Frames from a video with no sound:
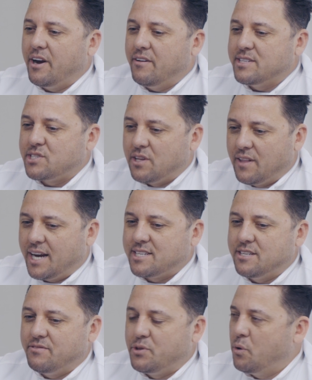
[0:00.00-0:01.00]
very
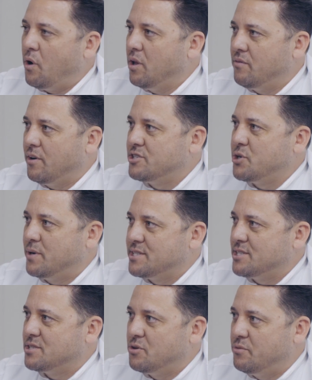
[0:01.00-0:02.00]
selective through all of our
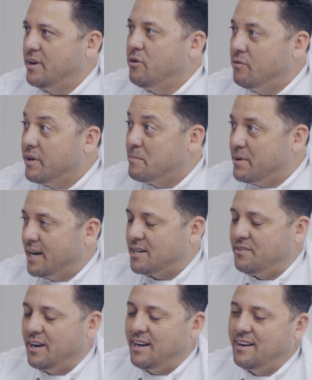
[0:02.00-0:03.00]
choices, who we
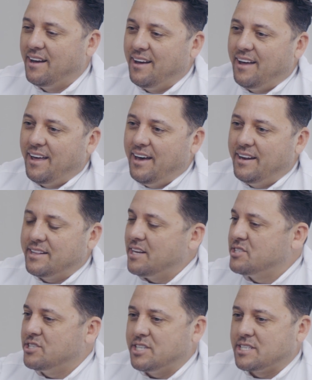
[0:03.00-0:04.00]
picked, right? And it
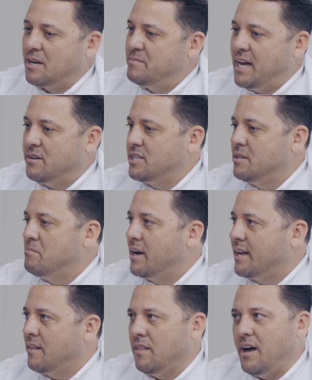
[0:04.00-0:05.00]
doesn't just come down to the
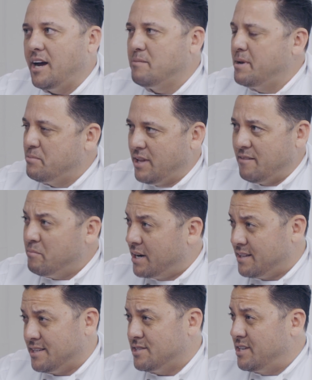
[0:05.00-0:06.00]
money. A lot of people have
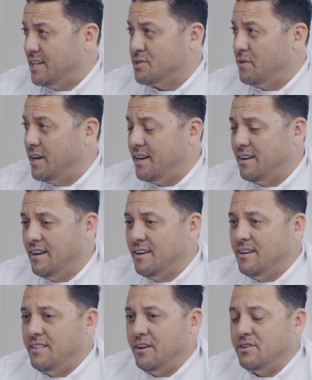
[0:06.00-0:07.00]
money these days, right?
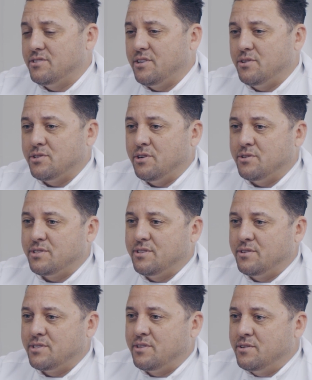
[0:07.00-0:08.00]
Mm-hmm.
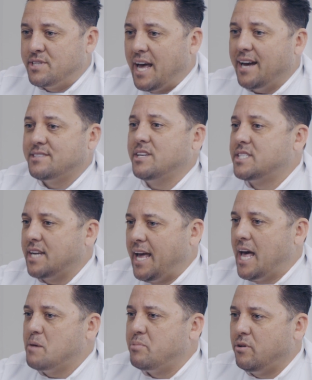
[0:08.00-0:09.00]
There's access to
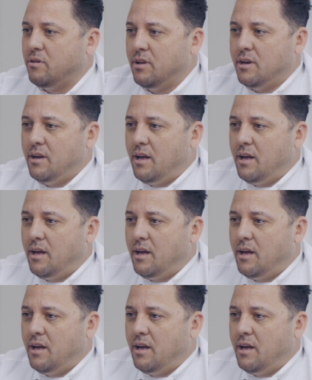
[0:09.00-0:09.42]
capital.